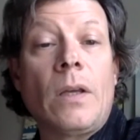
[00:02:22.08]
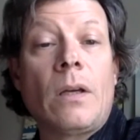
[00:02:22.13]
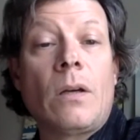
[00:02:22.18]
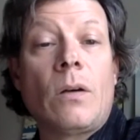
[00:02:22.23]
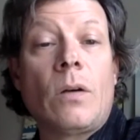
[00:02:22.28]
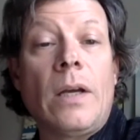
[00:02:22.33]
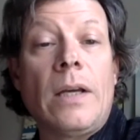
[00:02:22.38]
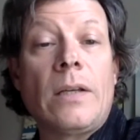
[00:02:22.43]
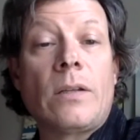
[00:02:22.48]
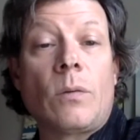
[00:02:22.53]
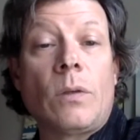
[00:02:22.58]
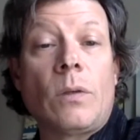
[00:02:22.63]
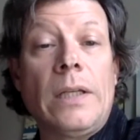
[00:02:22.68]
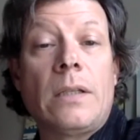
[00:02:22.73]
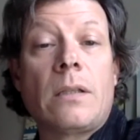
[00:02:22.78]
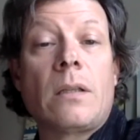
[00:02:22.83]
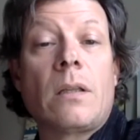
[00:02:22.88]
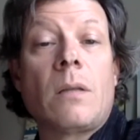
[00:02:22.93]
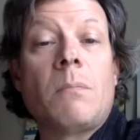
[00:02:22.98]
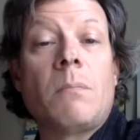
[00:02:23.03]
as it
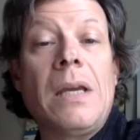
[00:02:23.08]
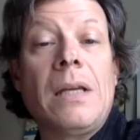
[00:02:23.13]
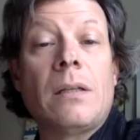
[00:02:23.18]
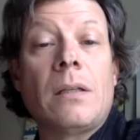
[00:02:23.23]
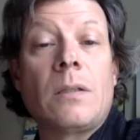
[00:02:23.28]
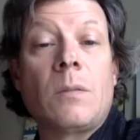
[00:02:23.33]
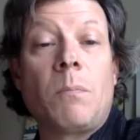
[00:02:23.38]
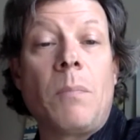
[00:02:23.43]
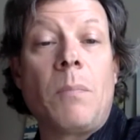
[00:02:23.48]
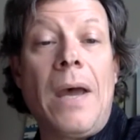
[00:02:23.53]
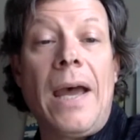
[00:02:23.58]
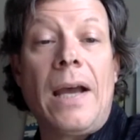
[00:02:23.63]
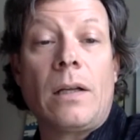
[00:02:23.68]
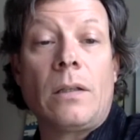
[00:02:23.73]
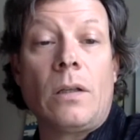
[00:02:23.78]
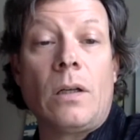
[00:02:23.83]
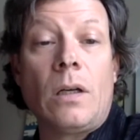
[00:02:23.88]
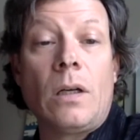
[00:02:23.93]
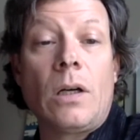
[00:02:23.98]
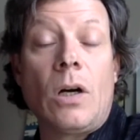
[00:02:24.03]
relates to the maintenance
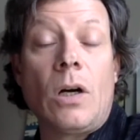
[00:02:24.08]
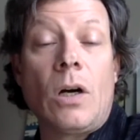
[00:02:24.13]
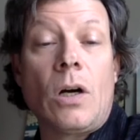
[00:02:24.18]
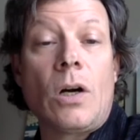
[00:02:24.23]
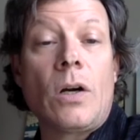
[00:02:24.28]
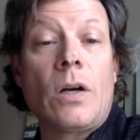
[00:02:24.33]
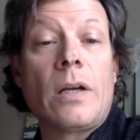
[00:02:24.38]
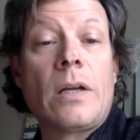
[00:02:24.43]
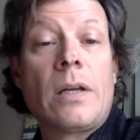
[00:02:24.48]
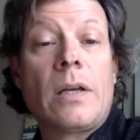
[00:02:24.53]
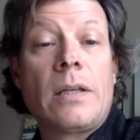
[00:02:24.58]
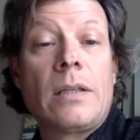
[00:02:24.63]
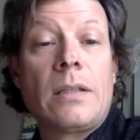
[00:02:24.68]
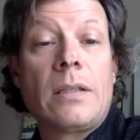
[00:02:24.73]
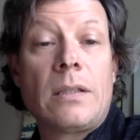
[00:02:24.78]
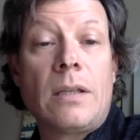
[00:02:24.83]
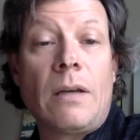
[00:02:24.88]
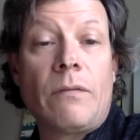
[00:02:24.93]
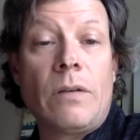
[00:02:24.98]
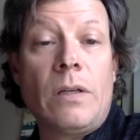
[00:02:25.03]
backlog, are
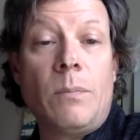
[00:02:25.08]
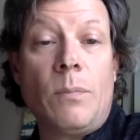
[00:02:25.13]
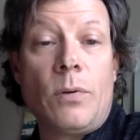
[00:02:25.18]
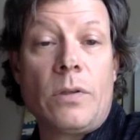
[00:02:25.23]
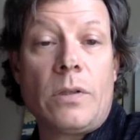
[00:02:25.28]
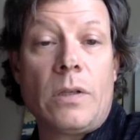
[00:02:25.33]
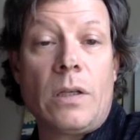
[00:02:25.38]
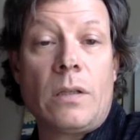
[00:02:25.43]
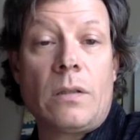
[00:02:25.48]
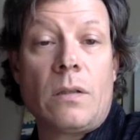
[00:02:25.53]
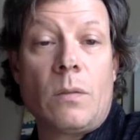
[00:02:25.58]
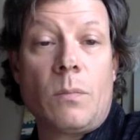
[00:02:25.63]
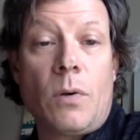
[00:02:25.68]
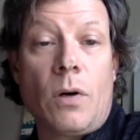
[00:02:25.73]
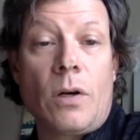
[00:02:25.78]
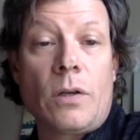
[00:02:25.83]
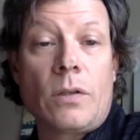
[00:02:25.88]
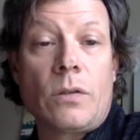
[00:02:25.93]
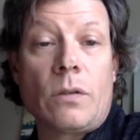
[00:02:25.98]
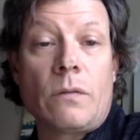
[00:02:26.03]
70% to the
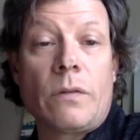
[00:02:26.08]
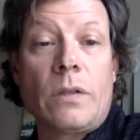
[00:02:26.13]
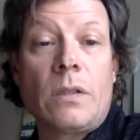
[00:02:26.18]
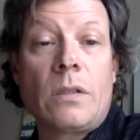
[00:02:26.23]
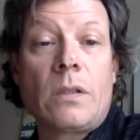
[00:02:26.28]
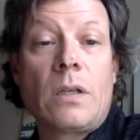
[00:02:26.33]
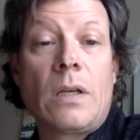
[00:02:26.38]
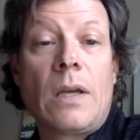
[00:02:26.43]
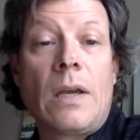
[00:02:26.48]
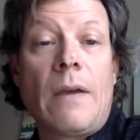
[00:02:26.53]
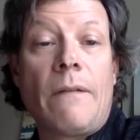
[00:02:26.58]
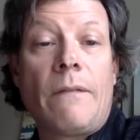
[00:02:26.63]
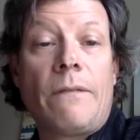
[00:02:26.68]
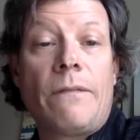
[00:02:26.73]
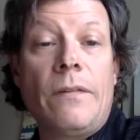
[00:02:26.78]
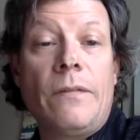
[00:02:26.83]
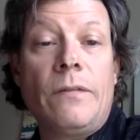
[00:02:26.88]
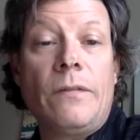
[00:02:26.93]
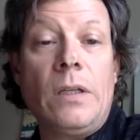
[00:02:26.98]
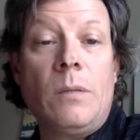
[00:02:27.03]
Park Service,
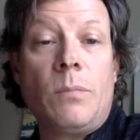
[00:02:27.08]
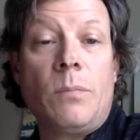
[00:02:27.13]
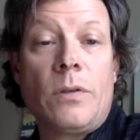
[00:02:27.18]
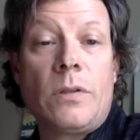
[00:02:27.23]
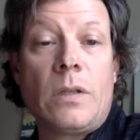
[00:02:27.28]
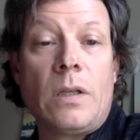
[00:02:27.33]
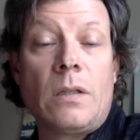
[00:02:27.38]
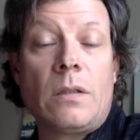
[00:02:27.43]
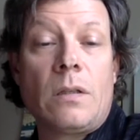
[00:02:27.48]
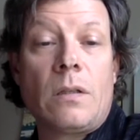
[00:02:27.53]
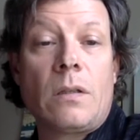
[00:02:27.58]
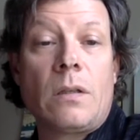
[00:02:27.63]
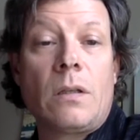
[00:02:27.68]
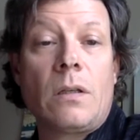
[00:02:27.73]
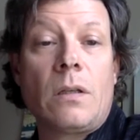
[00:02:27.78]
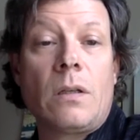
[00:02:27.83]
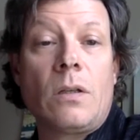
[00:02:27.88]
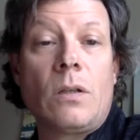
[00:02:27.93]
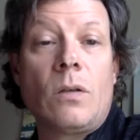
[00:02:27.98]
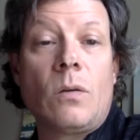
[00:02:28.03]
15% to
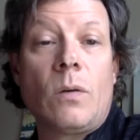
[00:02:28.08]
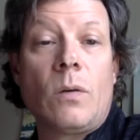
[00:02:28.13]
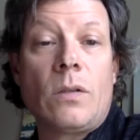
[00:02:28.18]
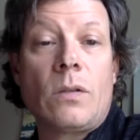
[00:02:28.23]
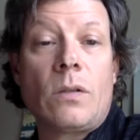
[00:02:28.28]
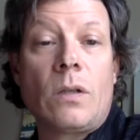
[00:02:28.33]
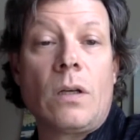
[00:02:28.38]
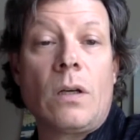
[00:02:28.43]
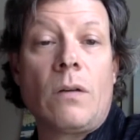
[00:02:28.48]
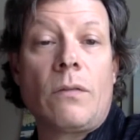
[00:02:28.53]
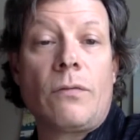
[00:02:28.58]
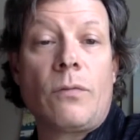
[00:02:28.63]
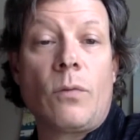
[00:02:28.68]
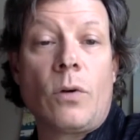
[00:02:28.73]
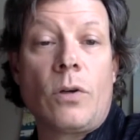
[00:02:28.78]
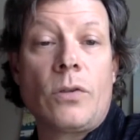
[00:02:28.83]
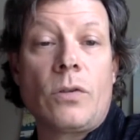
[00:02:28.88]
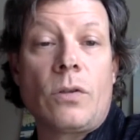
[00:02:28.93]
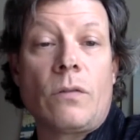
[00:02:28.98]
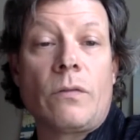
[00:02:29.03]
the U.S.
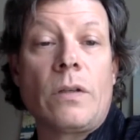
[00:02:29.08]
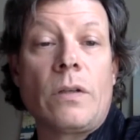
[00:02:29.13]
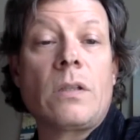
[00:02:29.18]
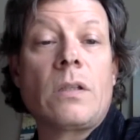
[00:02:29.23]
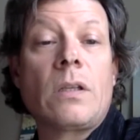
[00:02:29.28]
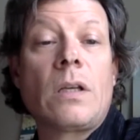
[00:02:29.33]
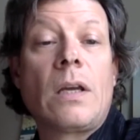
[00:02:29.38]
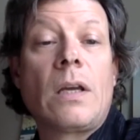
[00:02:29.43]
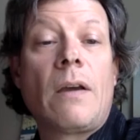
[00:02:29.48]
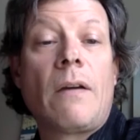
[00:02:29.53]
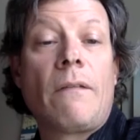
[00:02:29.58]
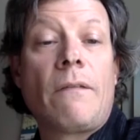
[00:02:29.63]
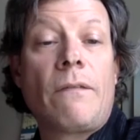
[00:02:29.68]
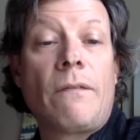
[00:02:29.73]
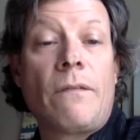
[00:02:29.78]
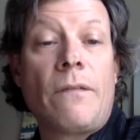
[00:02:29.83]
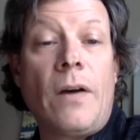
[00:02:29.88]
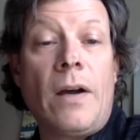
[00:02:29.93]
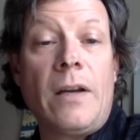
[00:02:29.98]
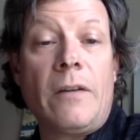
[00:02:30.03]
Forest Service,
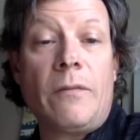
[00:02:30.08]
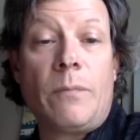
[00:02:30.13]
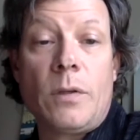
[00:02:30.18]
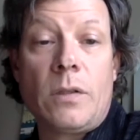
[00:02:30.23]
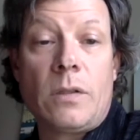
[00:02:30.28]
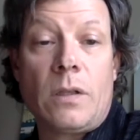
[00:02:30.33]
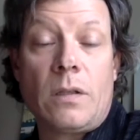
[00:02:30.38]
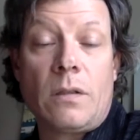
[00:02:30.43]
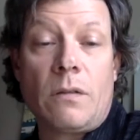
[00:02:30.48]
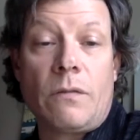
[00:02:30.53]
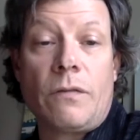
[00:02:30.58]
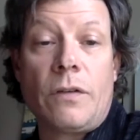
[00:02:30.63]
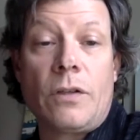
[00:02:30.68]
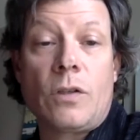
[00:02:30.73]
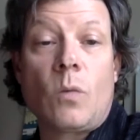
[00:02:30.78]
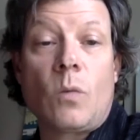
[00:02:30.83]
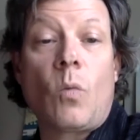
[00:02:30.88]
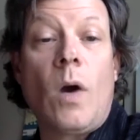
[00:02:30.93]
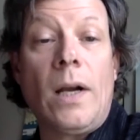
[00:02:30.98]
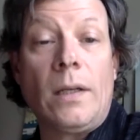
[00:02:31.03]
5% to
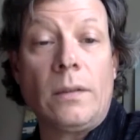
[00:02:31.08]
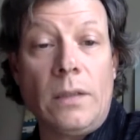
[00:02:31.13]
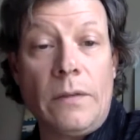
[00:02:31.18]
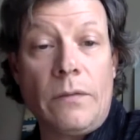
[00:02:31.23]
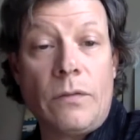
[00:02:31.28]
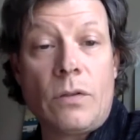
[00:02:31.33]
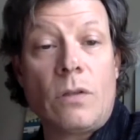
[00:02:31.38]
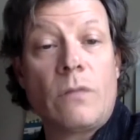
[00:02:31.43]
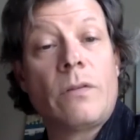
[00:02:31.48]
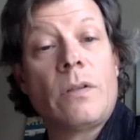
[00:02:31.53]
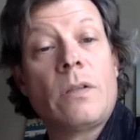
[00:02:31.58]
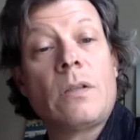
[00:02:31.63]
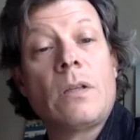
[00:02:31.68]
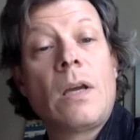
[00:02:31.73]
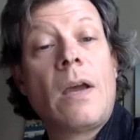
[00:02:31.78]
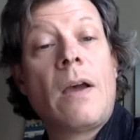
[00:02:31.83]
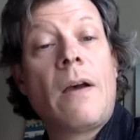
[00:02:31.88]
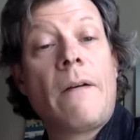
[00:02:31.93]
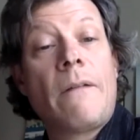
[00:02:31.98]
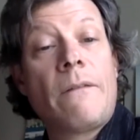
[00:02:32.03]
Fish and Wildlife
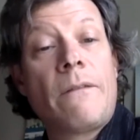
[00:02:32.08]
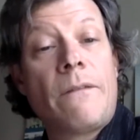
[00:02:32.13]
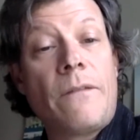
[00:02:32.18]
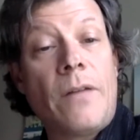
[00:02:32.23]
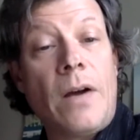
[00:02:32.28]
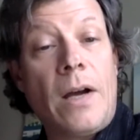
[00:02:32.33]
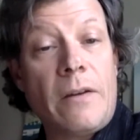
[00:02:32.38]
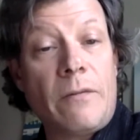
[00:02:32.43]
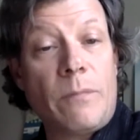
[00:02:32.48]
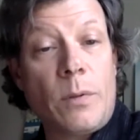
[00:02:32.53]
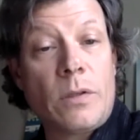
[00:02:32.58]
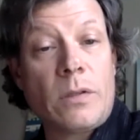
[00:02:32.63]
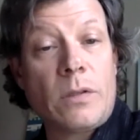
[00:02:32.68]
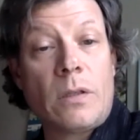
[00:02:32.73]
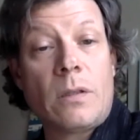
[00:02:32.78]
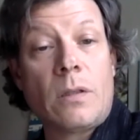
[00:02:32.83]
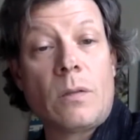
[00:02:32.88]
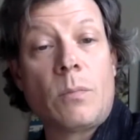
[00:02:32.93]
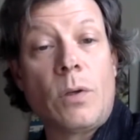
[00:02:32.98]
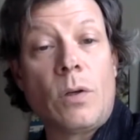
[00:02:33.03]
Service,
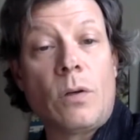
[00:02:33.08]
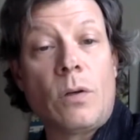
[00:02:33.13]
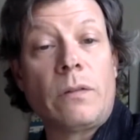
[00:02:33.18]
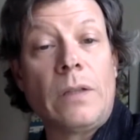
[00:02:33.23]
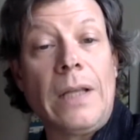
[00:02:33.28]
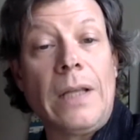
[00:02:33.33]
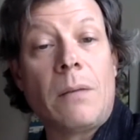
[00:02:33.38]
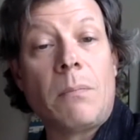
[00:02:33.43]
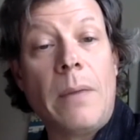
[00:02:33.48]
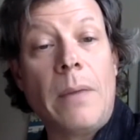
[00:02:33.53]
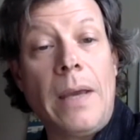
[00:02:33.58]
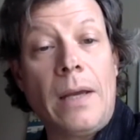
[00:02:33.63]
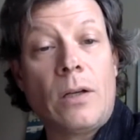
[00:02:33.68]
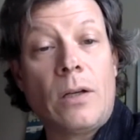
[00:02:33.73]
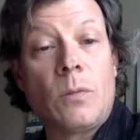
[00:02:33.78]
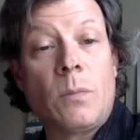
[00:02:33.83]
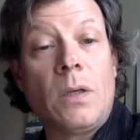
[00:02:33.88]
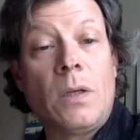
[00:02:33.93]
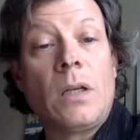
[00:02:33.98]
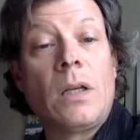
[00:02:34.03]
5% to the Bureau of Land
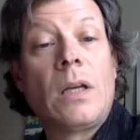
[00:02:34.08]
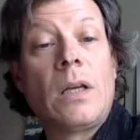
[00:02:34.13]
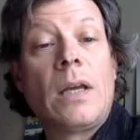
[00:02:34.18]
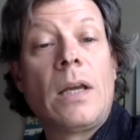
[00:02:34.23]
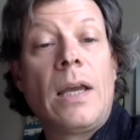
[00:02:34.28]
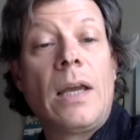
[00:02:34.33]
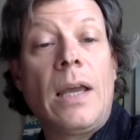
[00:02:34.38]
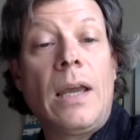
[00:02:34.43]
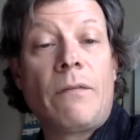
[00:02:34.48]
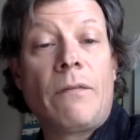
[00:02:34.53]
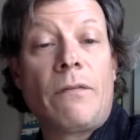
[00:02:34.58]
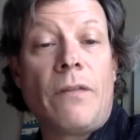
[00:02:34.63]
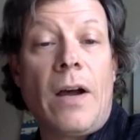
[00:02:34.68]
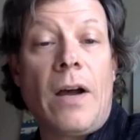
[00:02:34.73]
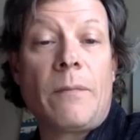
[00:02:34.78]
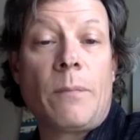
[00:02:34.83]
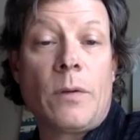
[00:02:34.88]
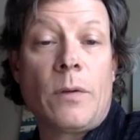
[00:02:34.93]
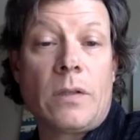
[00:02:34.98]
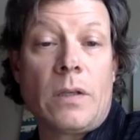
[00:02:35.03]
Management, and
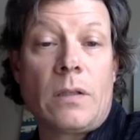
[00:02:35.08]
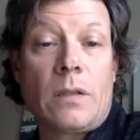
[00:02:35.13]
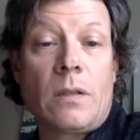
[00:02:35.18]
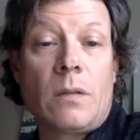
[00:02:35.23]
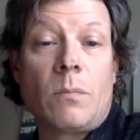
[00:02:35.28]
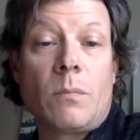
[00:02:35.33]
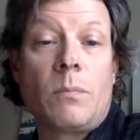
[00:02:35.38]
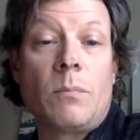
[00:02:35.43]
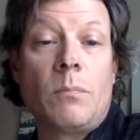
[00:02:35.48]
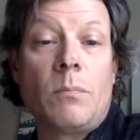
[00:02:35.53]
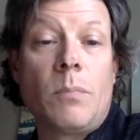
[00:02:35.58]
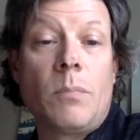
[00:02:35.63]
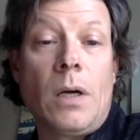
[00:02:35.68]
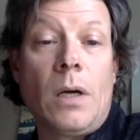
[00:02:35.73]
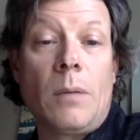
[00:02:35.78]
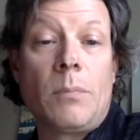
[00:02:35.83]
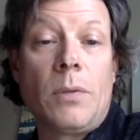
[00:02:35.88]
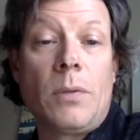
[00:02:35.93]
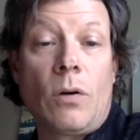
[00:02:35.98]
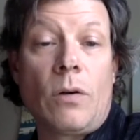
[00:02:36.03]
5% to
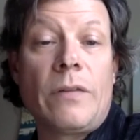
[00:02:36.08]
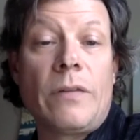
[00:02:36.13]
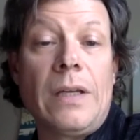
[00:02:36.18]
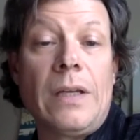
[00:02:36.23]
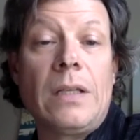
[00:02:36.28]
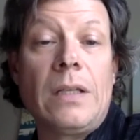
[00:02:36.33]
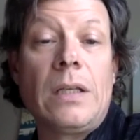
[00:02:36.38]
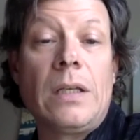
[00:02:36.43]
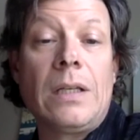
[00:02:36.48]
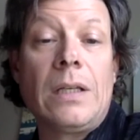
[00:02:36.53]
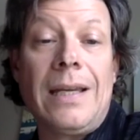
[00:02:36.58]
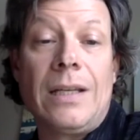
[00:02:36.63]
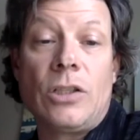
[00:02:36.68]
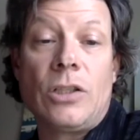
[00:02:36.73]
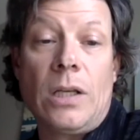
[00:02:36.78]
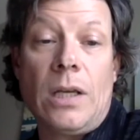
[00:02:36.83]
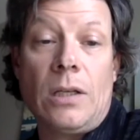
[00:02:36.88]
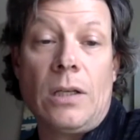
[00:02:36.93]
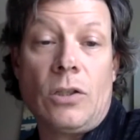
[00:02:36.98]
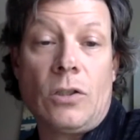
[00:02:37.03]
the Bureau of Indian
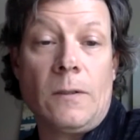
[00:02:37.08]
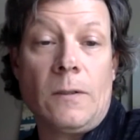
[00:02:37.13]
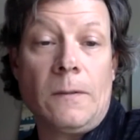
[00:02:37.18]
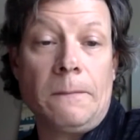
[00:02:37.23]
Education.